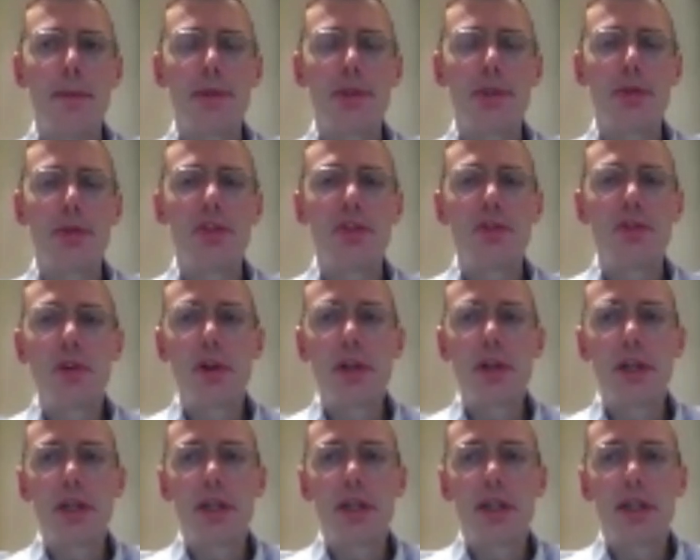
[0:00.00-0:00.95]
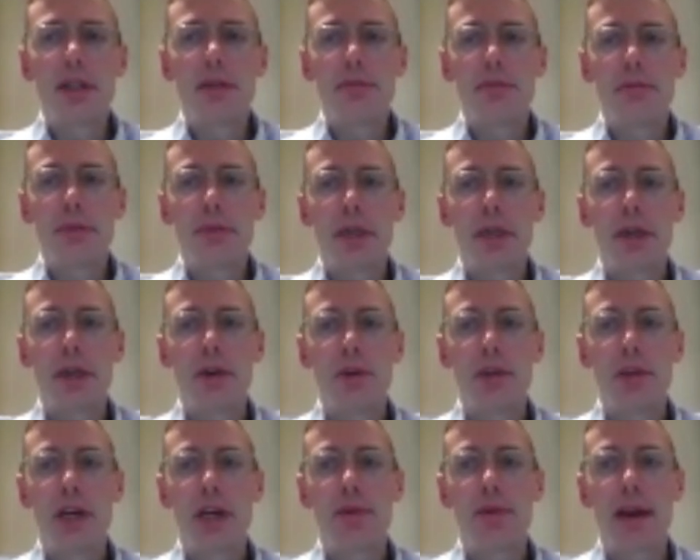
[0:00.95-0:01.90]
So before we
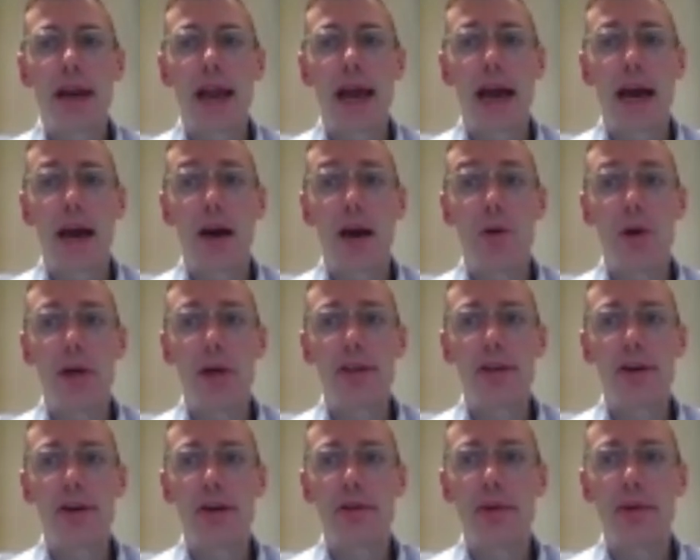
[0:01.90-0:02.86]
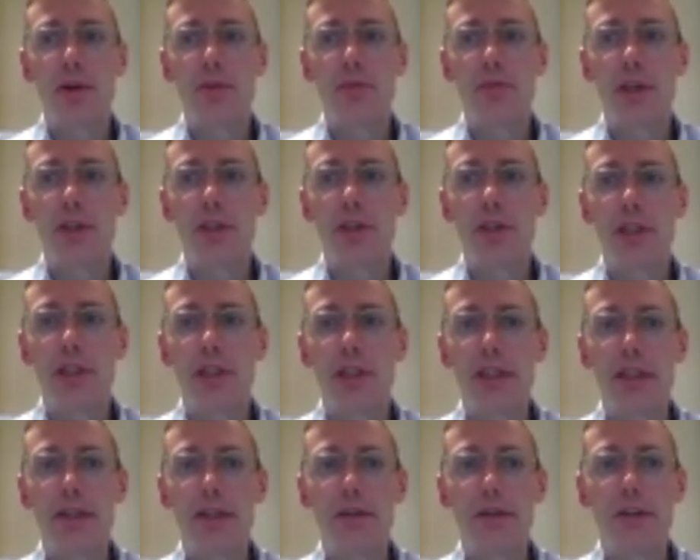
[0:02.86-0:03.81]
talk about how I started my outpatient
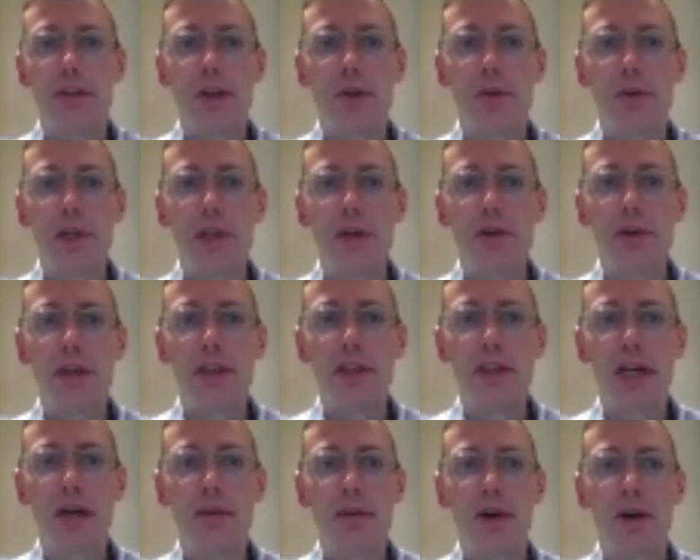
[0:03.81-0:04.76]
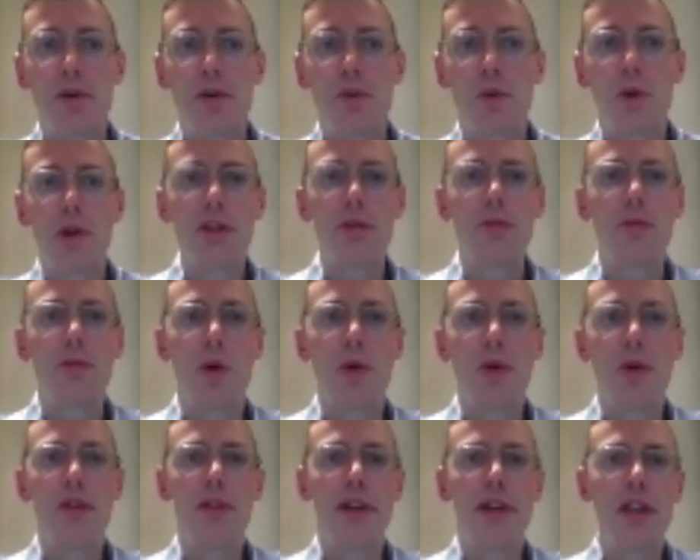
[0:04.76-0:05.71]
clinic, you really want to talk about what the
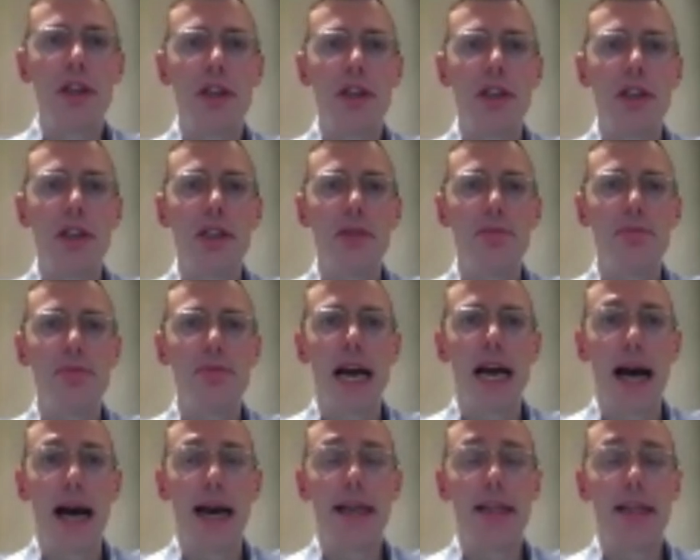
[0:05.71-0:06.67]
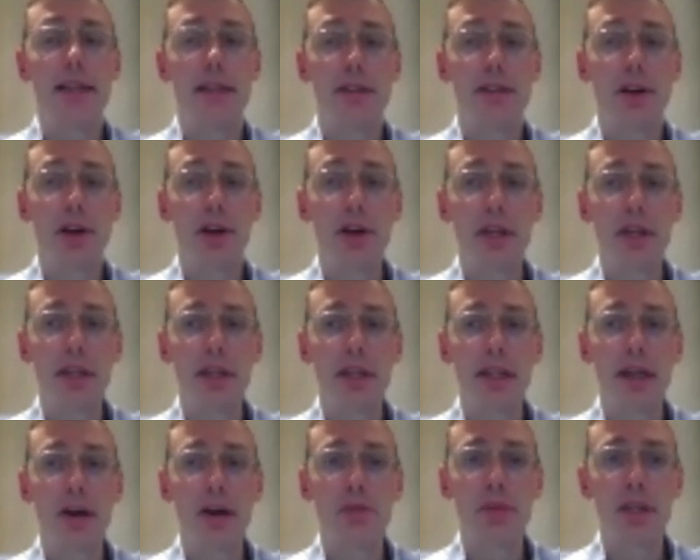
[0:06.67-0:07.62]
motivation is behind starting
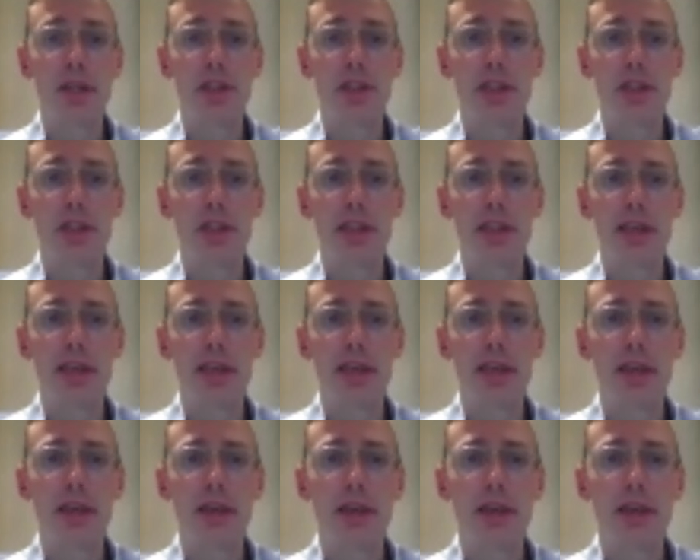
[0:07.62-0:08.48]
an outpatient clinic.